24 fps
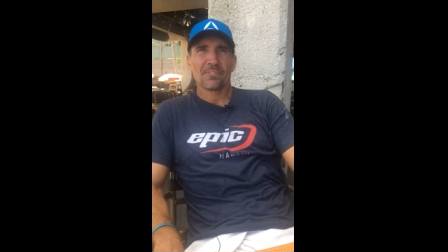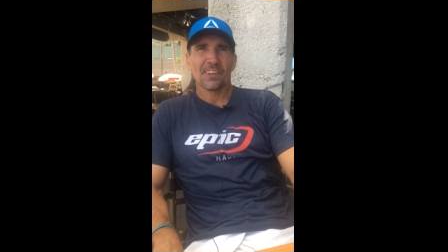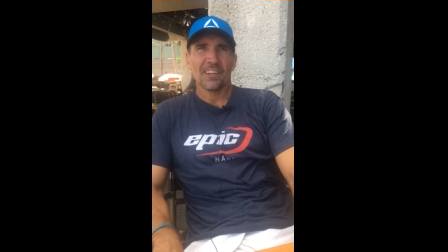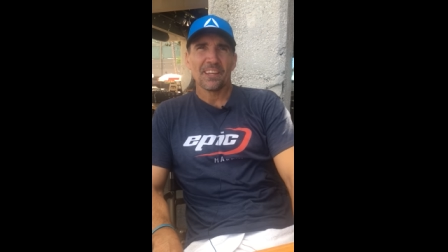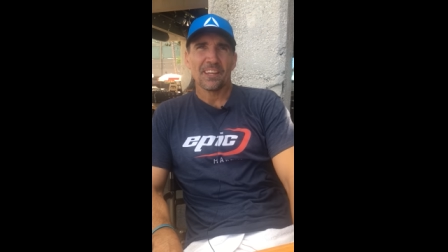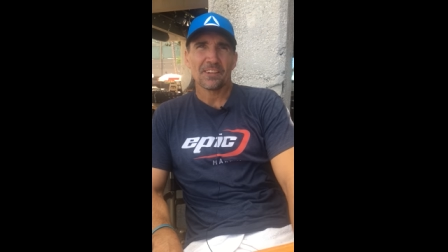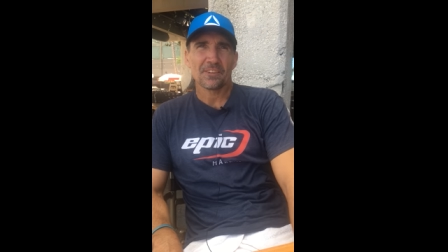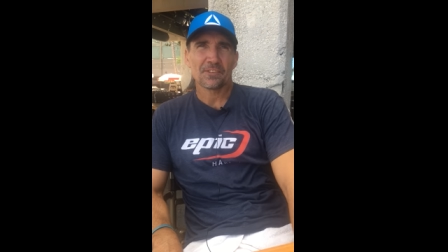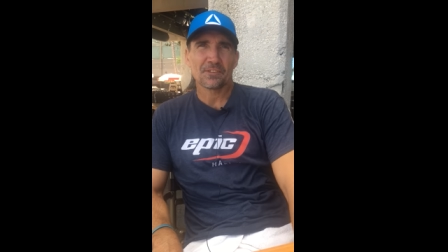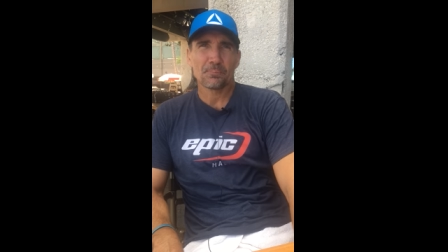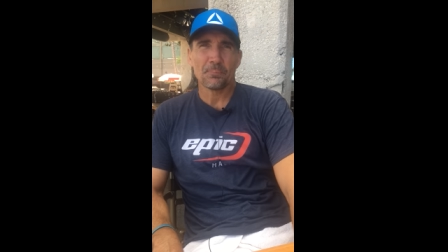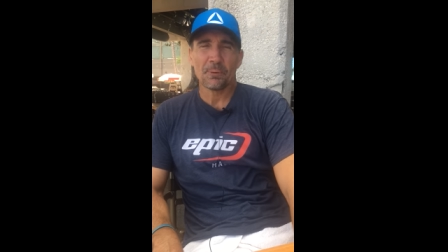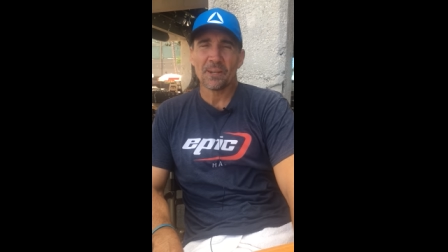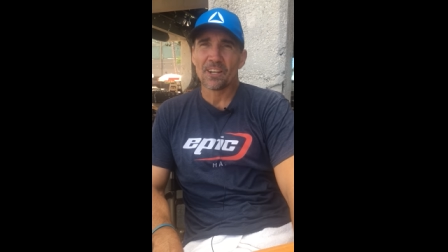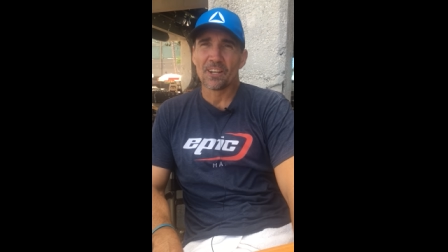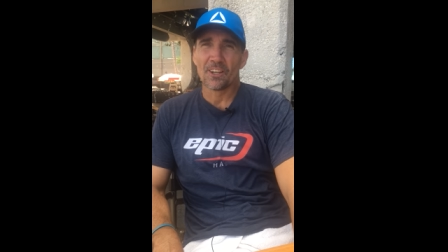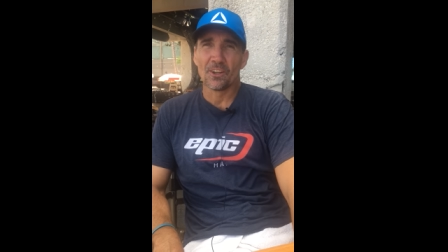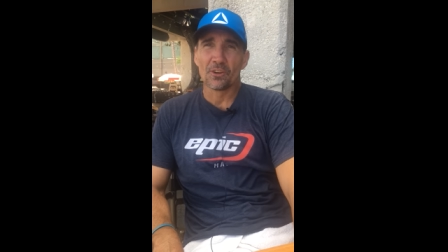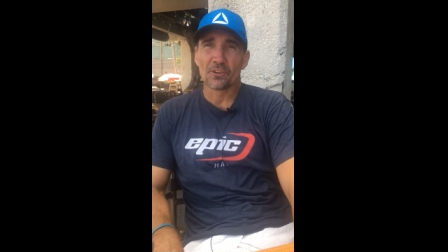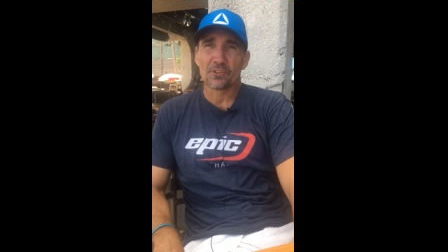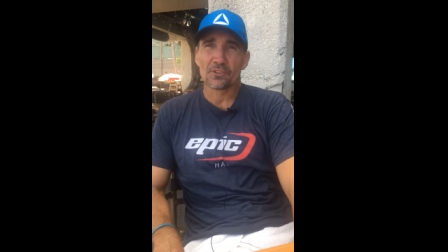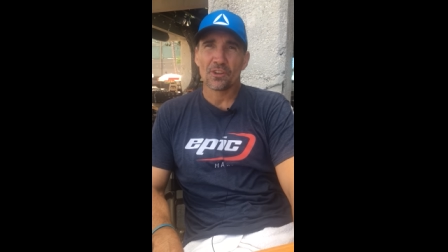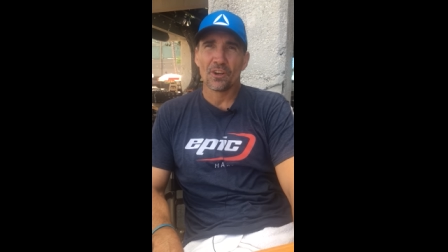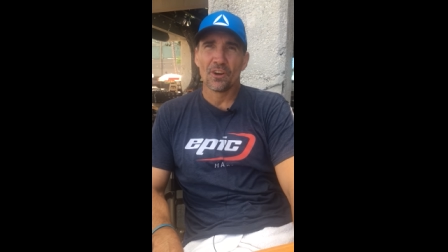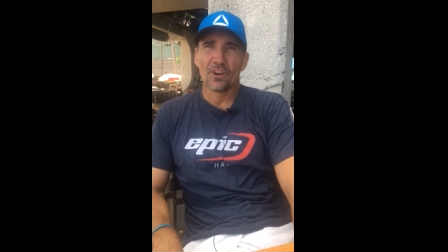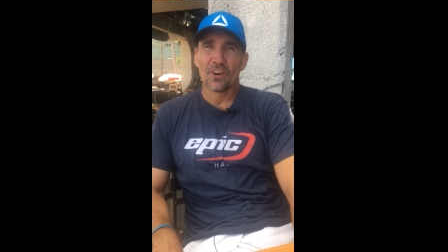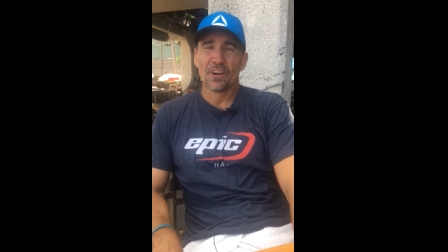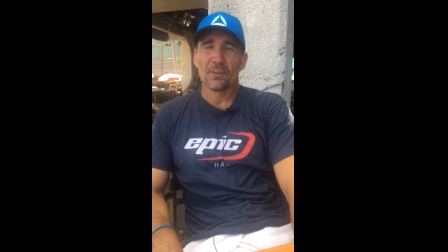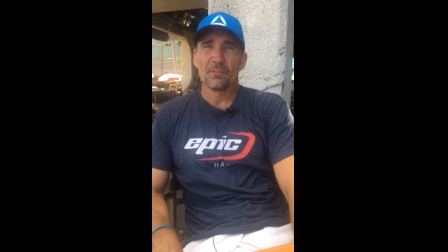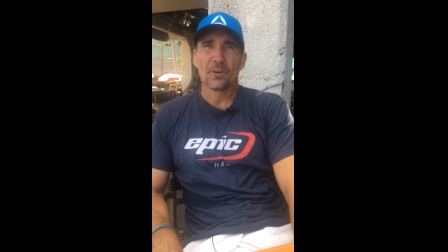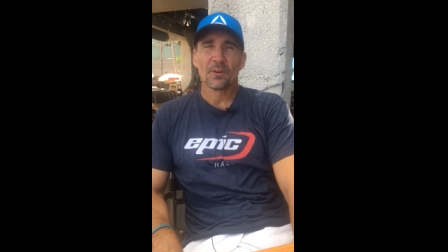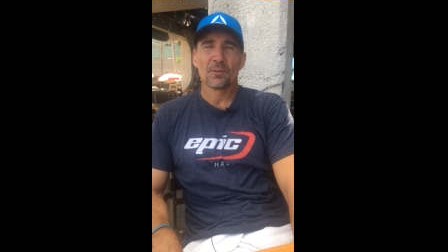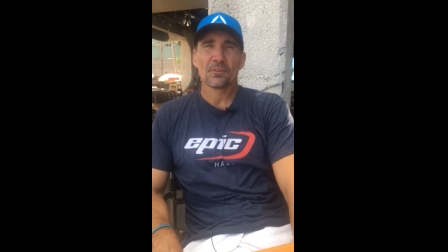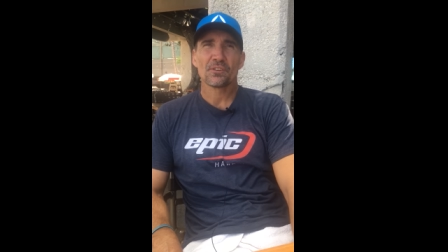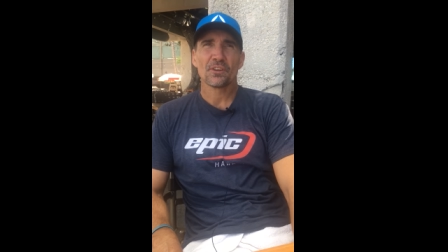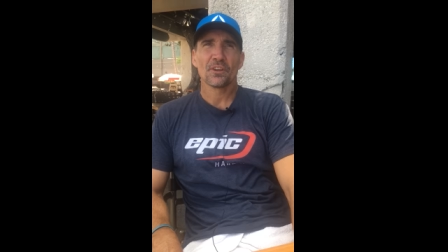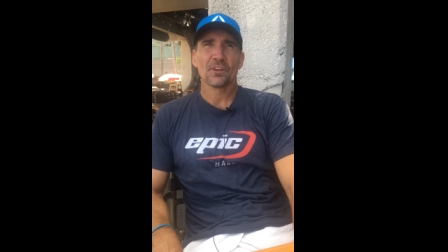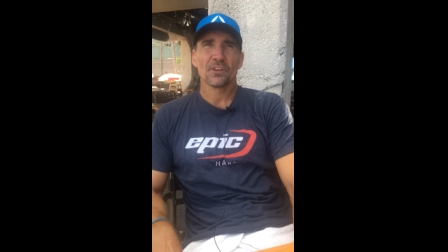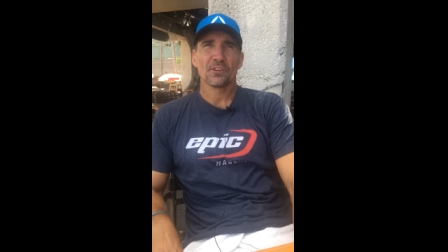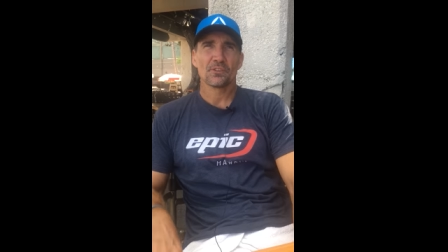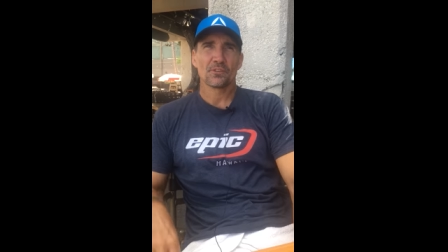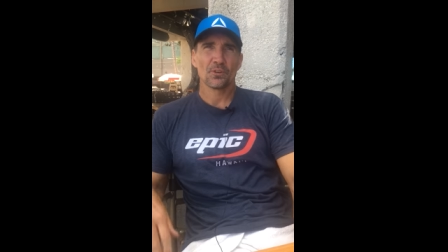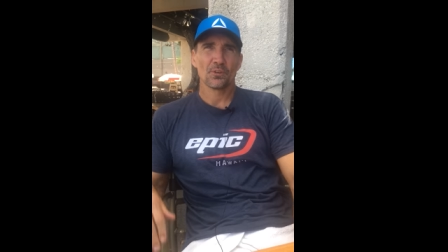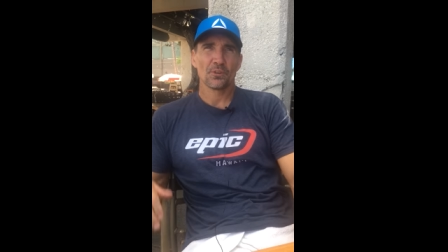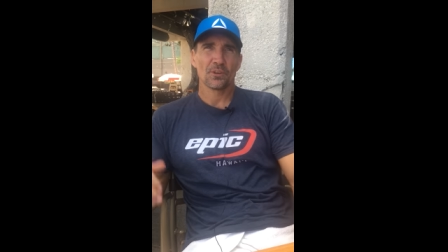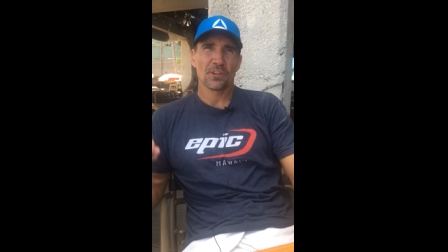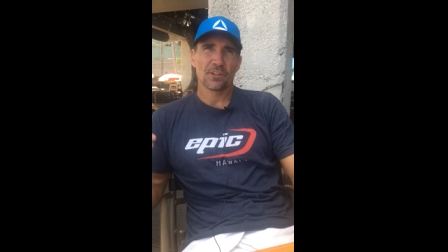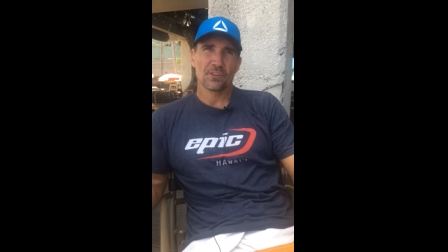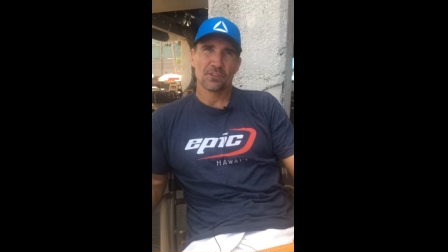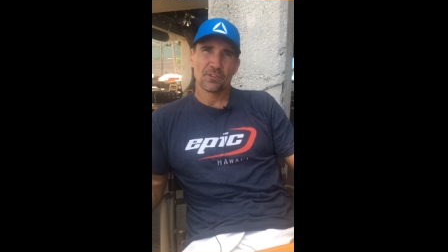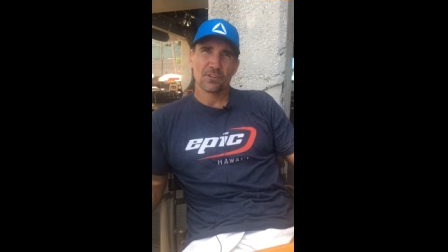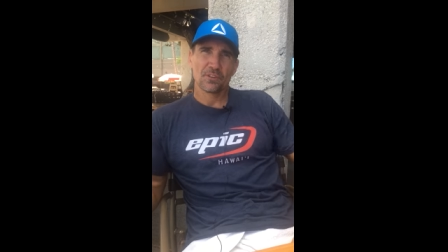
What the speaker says: It's been a long time. I was only talking